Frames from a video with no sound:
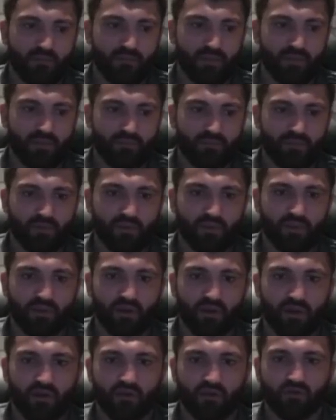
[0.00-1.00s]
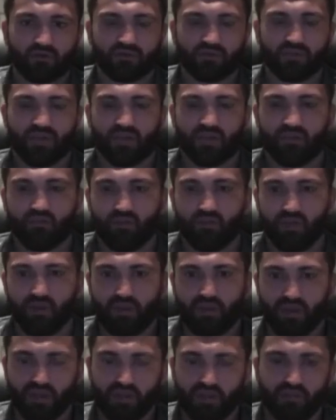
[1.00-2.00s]
people who's like
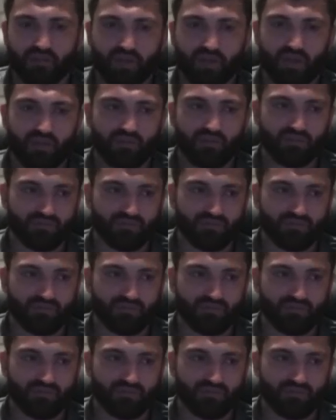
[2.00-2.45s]
very educated,